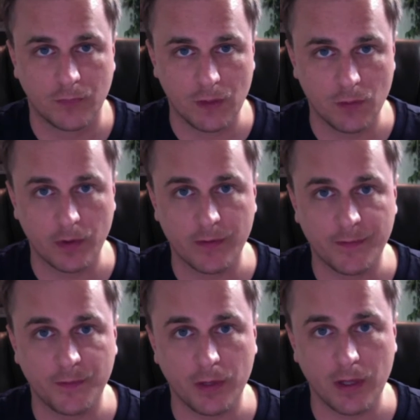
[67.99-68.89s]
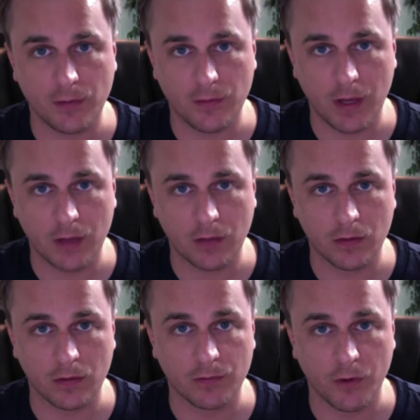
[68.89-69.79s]
In order to fully understand
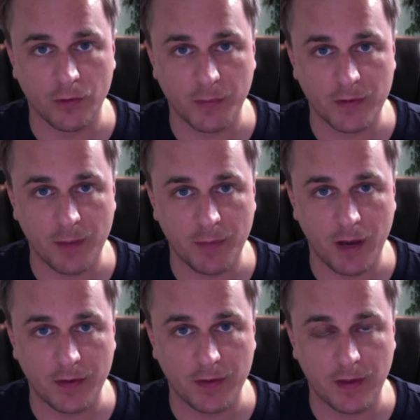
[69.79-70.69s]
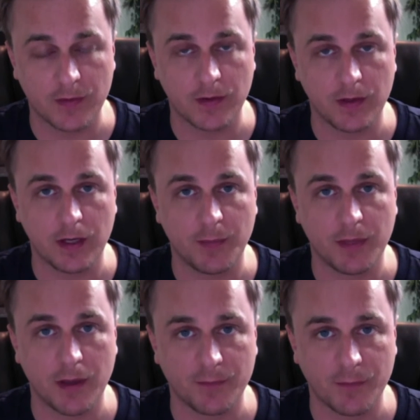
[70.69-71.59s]
Colonel Grossman's hypothesis, you need to
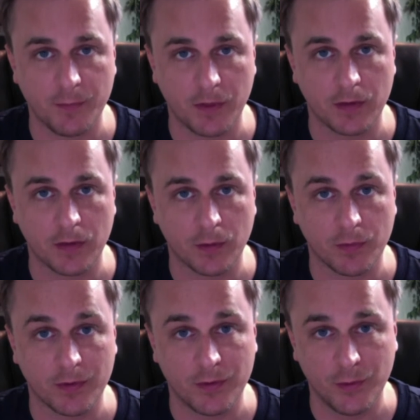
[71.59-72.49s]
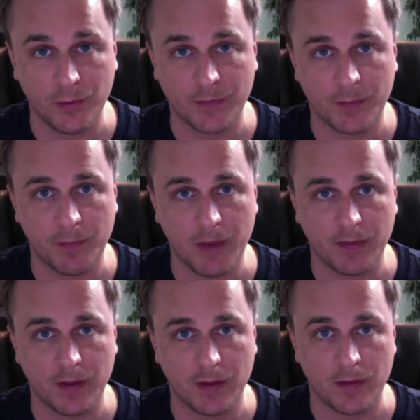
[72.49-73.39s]
become familiar with two different
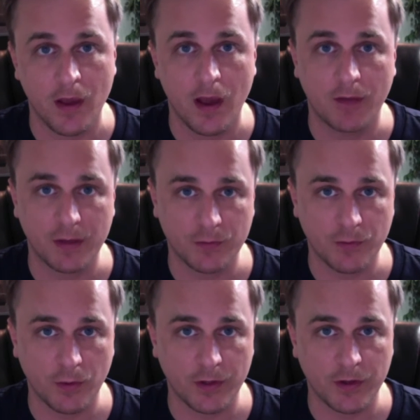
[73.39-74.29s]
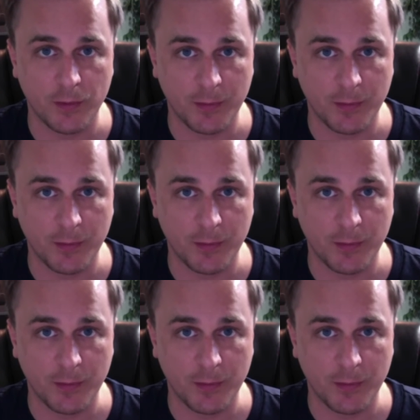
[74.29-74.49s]
methods of controlling human